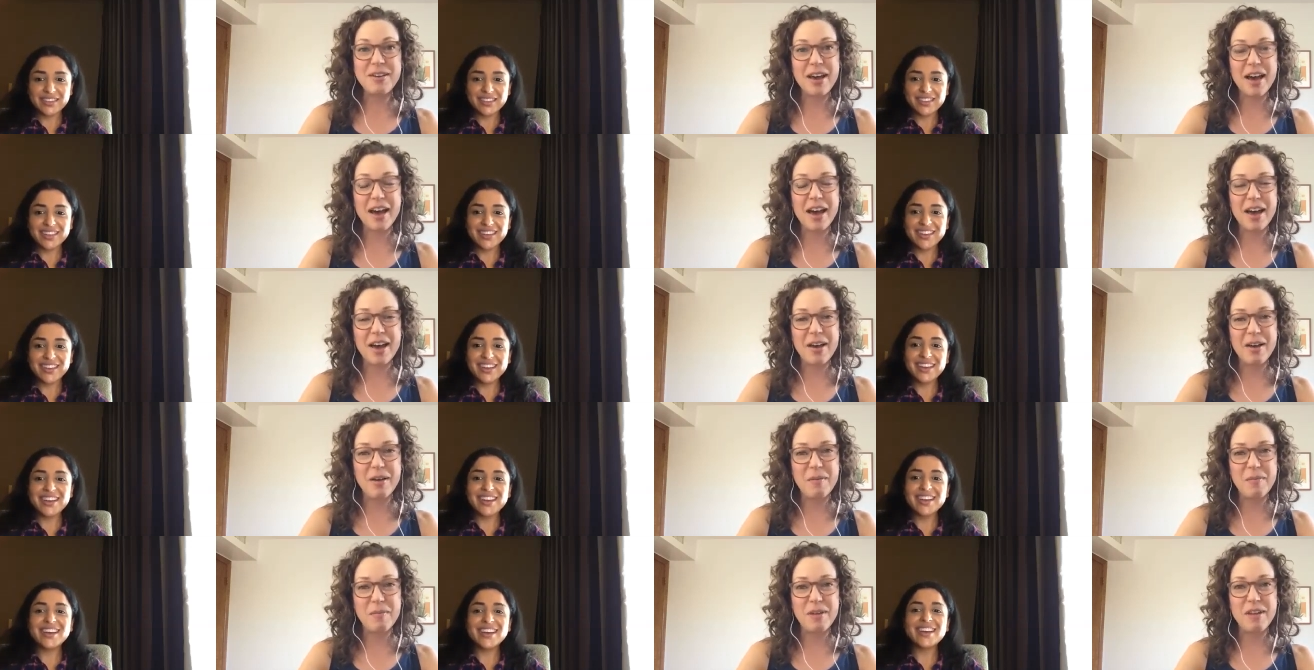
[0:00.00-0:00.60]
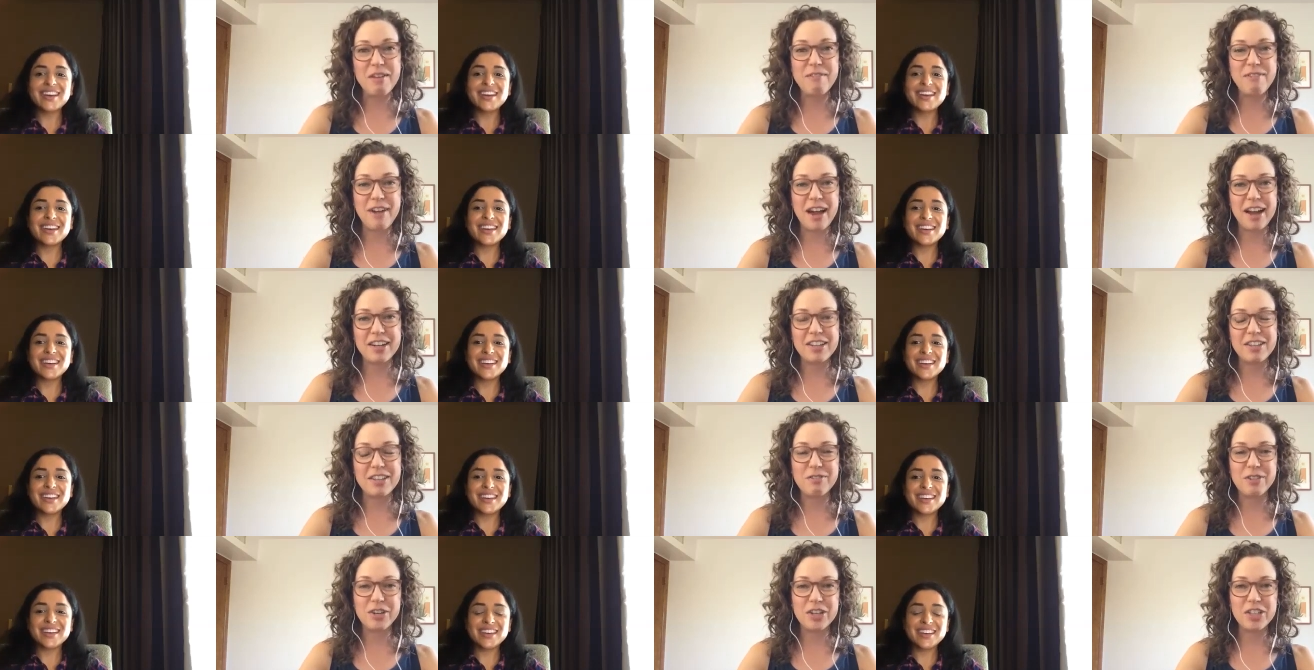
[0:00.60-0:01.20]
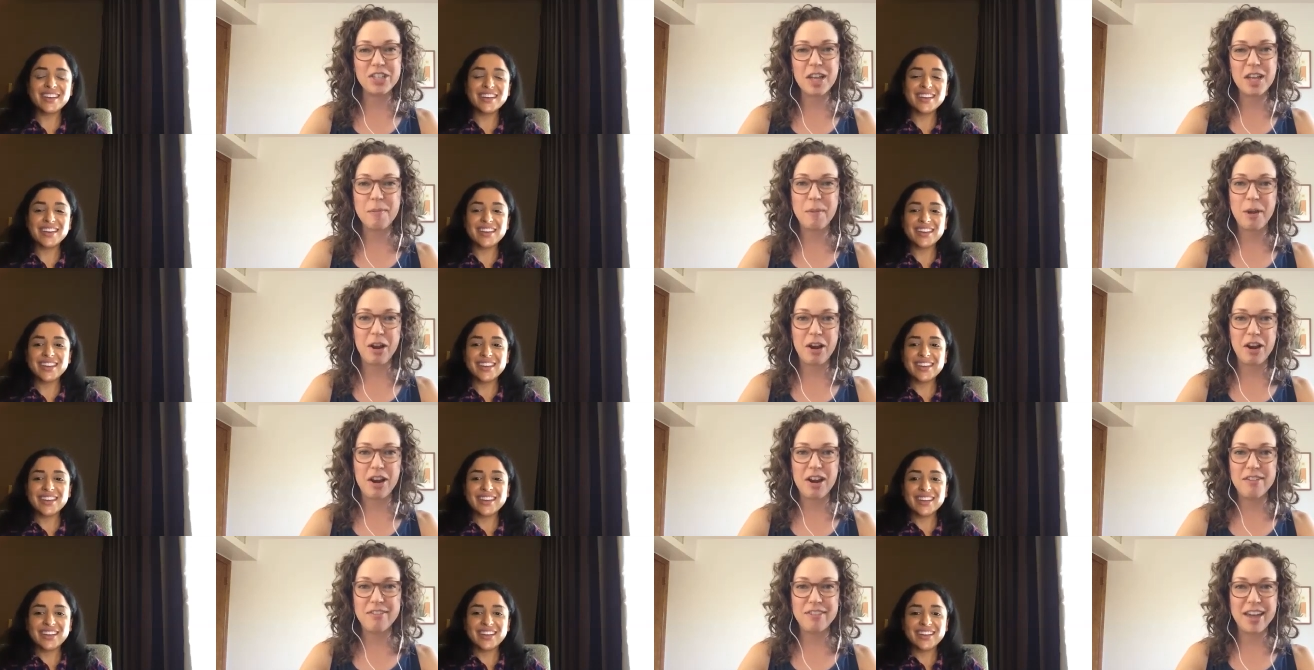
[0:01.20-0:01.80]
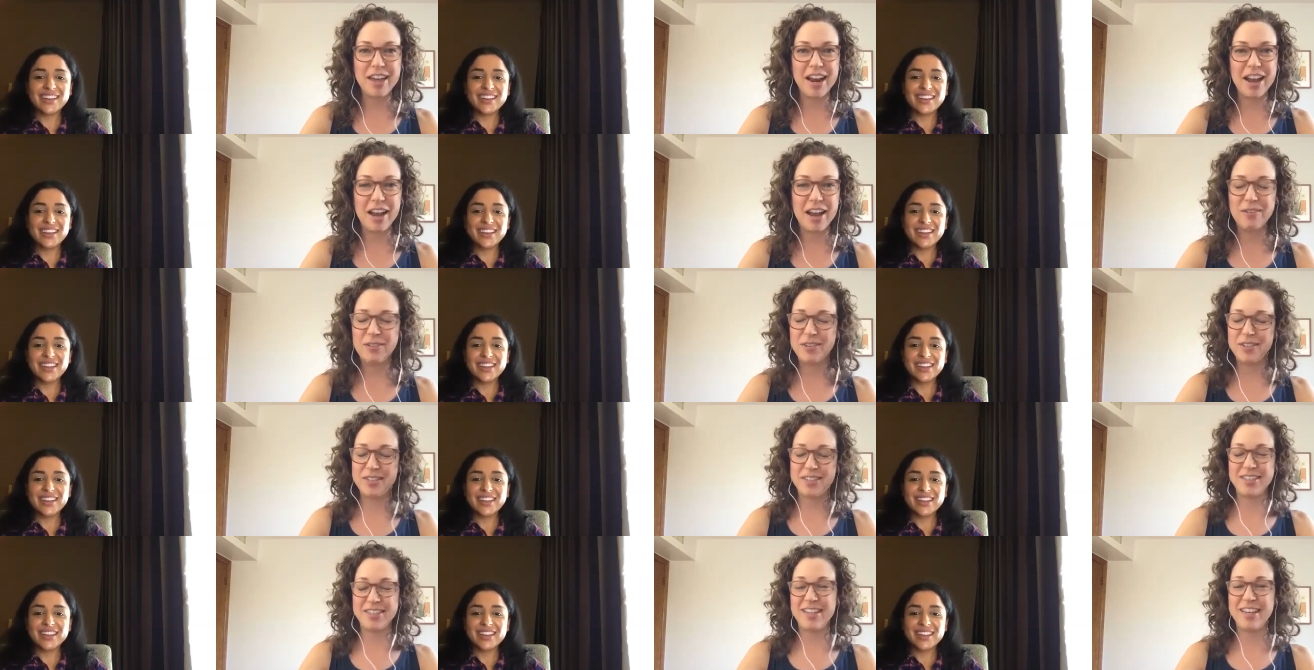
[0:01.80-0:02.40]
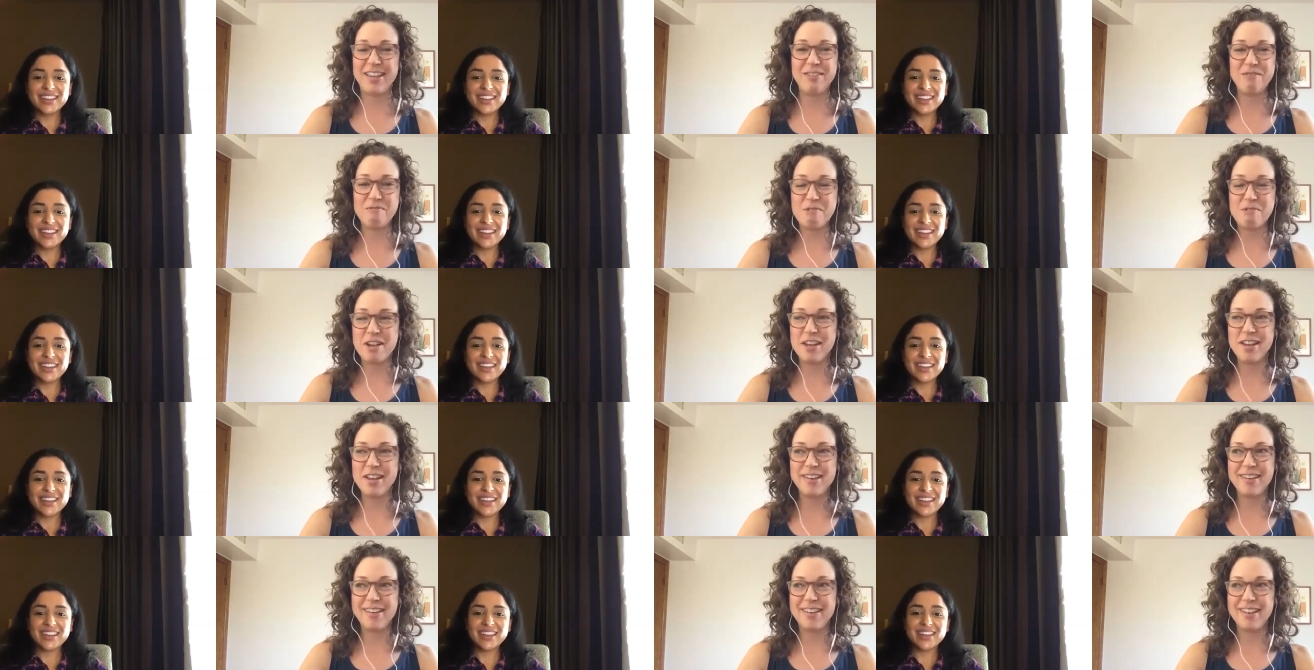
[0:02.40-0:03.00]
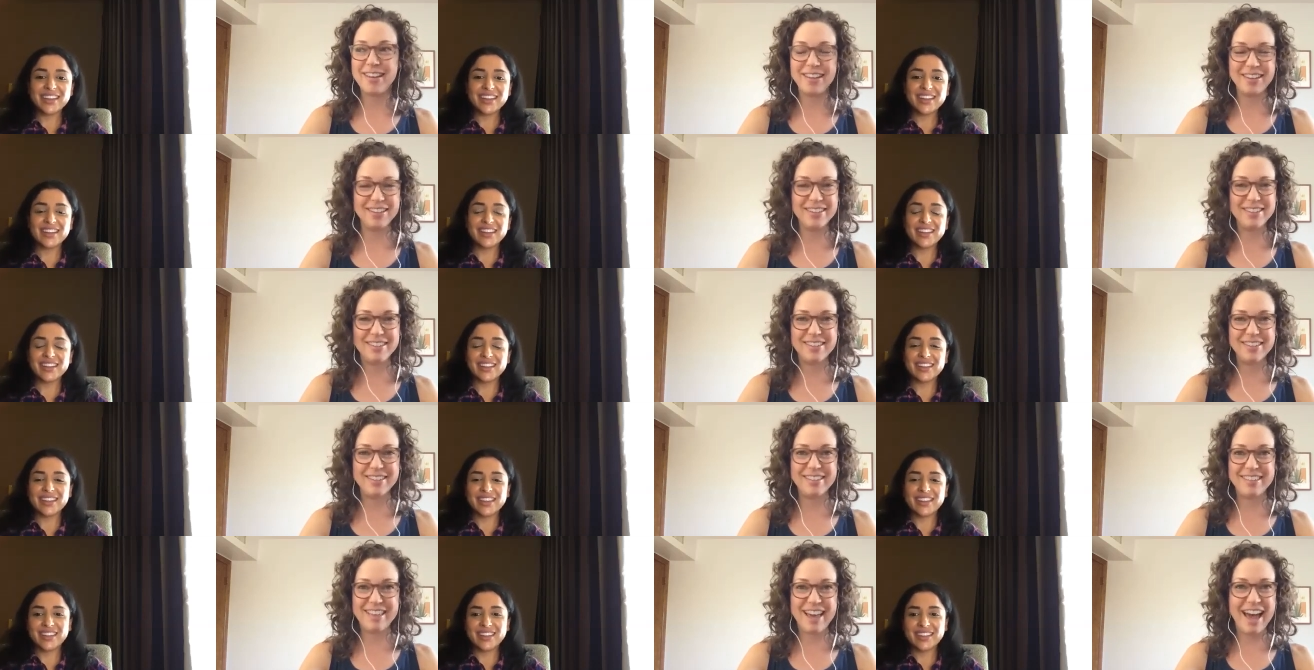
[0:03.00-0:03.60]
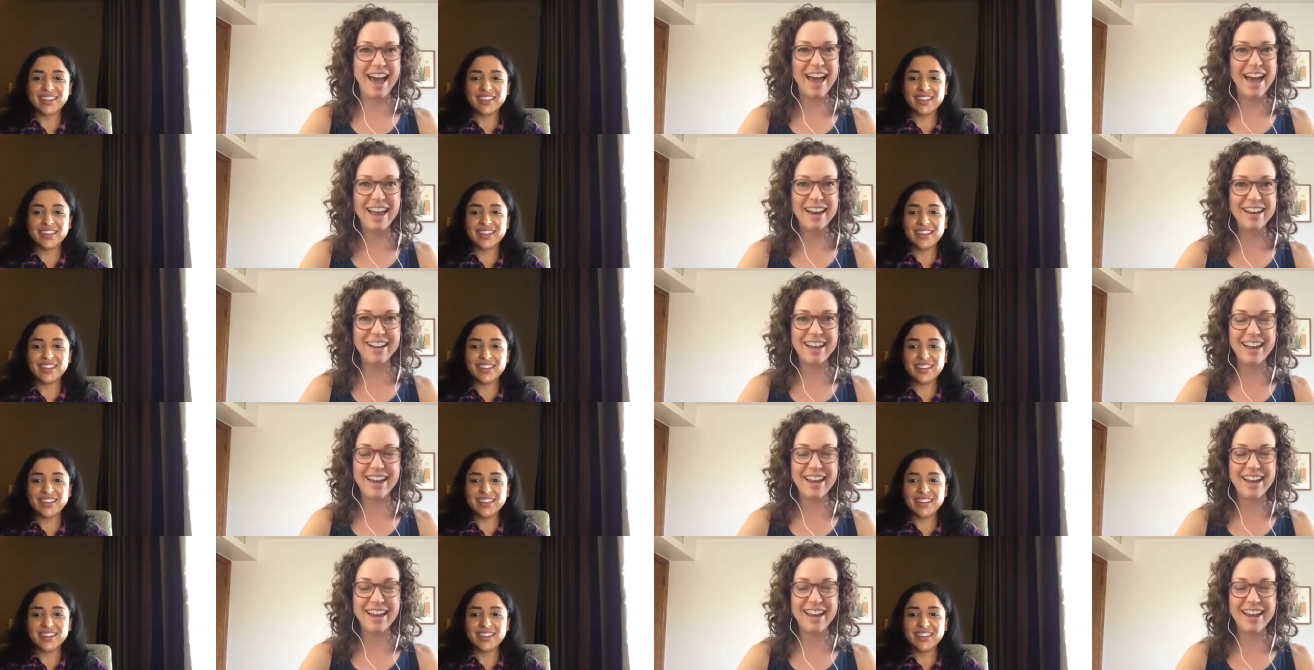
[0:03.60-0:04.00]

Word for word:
Speaker 1: Um, in fact, the first time I heard of it, I was like, what is that?